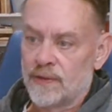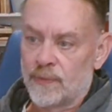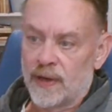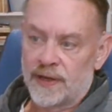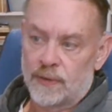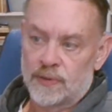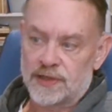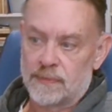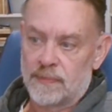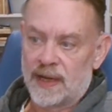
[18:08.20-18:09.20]
The writer
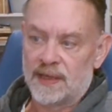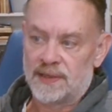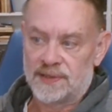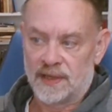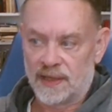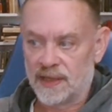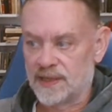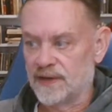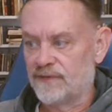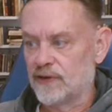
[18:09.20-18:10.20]
was amazed at the
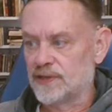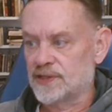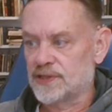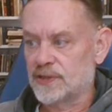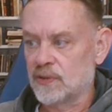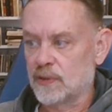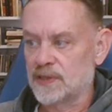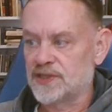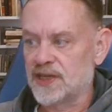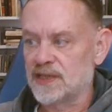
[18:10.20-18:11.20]
indifference or
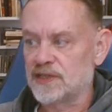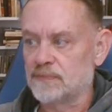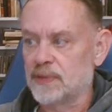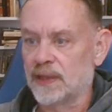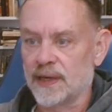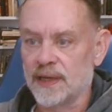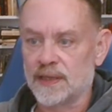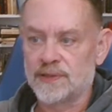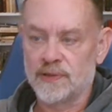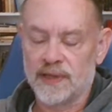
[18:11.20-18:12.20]

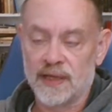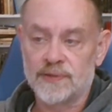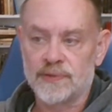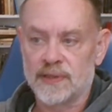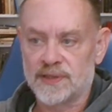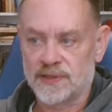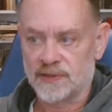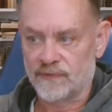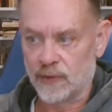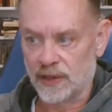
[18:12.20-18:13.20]
insensibility to the interests
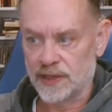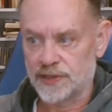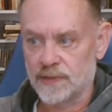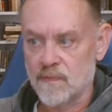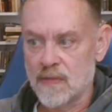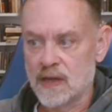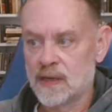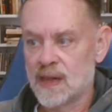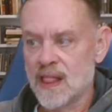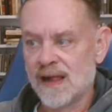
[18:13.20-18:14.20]
of religion
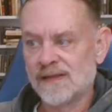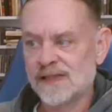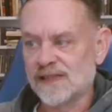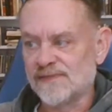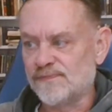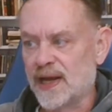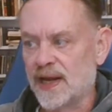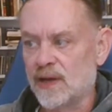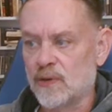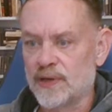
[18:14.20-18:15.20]
of
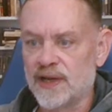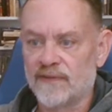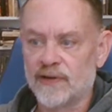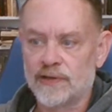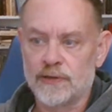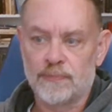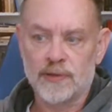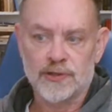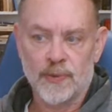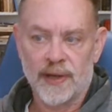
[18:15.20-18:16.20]
many who endeavored to
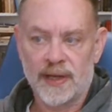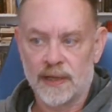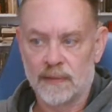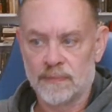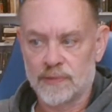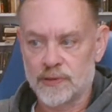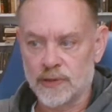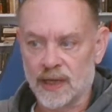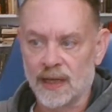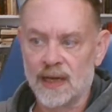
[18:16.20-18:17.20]
persuade him to
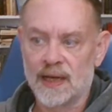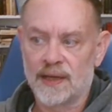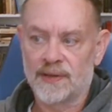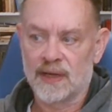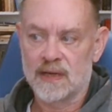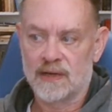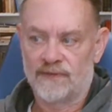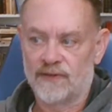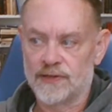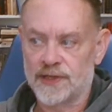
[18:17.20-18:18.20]
decline the
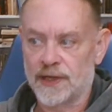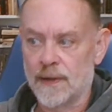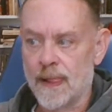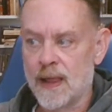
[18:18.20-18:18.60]
controversy